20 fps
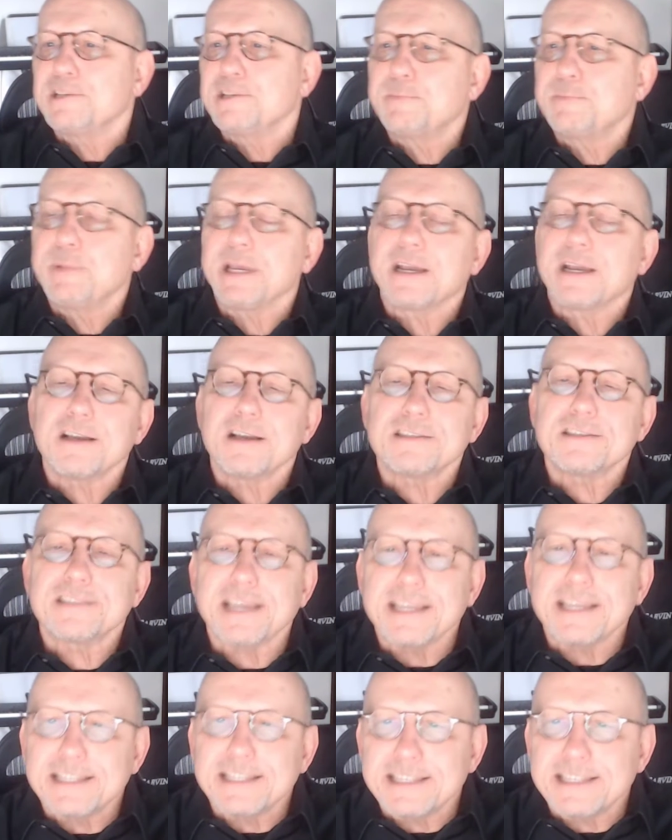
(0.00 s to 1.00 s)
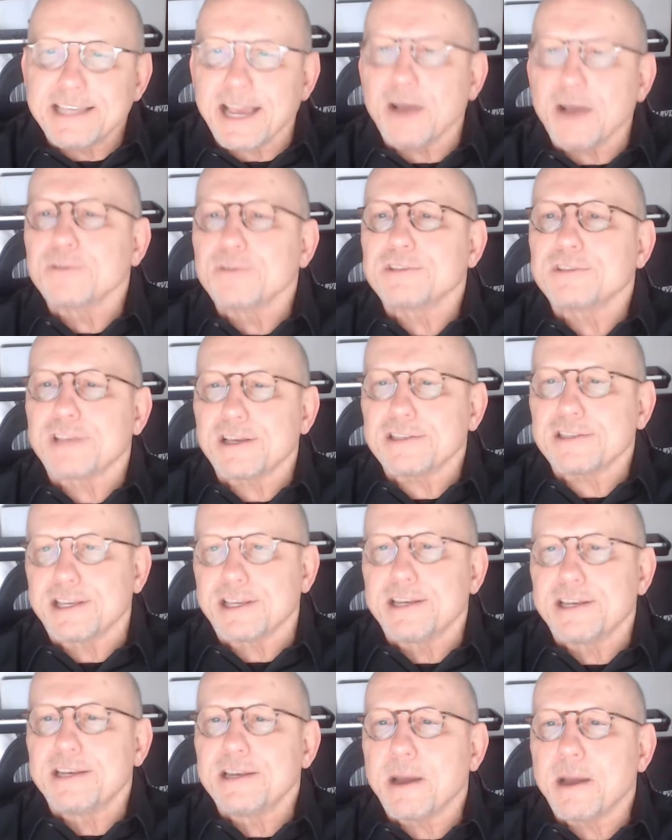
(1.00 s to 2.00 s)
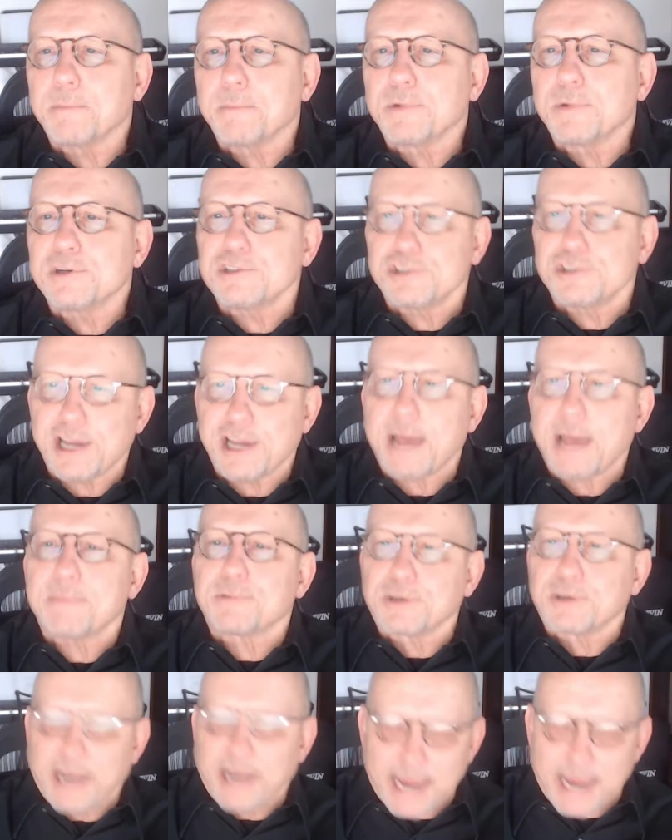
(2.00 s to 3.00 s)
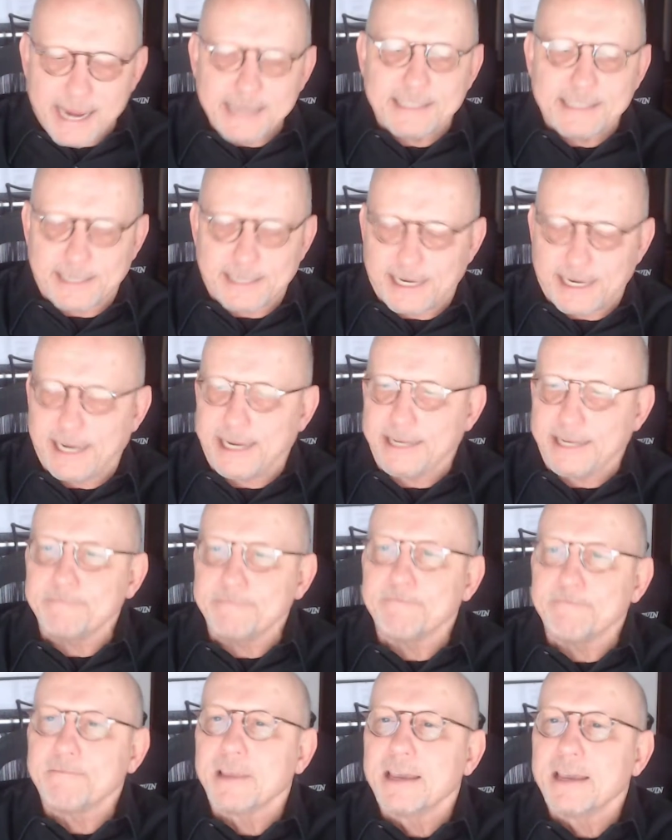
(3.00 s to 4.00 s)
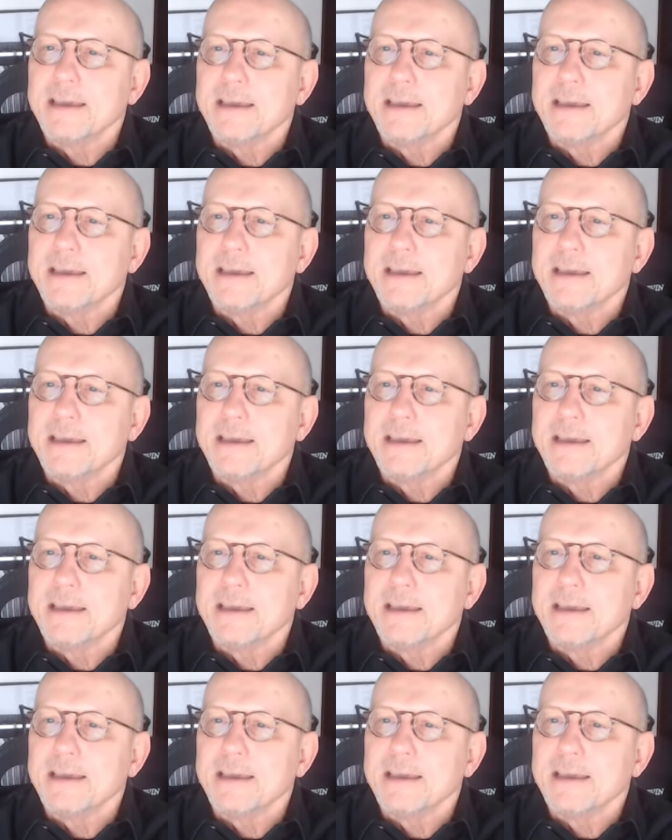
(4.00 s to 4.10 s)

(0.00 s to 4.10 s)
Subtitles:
is because it tells us in Numbers chapter 18